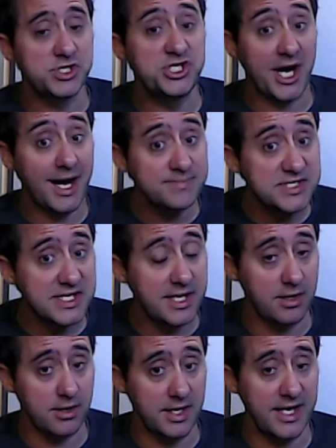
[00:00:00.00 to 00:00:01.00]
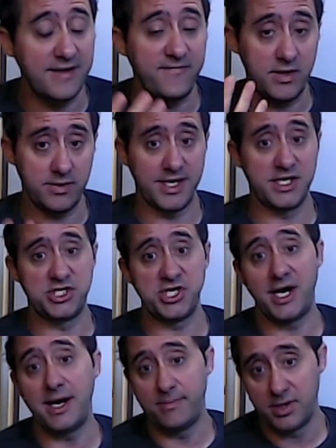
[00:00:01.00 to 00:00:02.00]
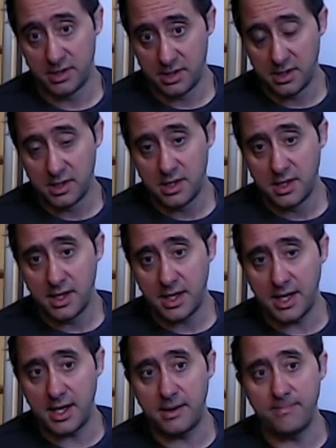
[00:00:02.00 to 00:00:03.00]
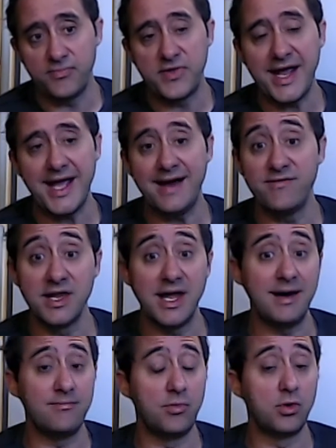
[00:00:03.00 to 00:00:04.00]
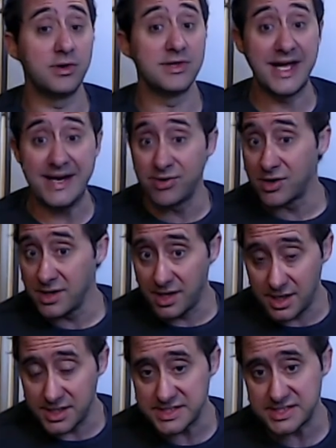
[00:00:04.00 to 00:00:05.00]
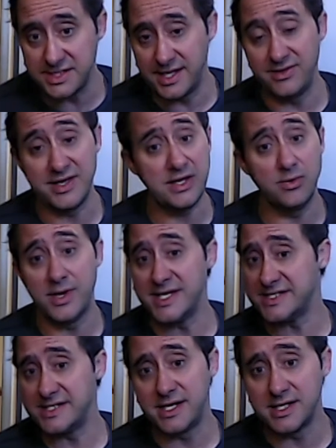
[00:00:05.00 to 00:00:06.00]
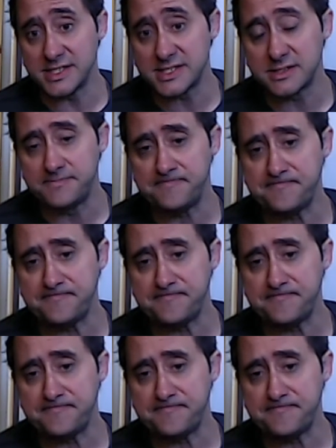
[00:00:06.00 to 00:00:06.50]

more job security if you get a job. They have a lot more labor laws than the US does.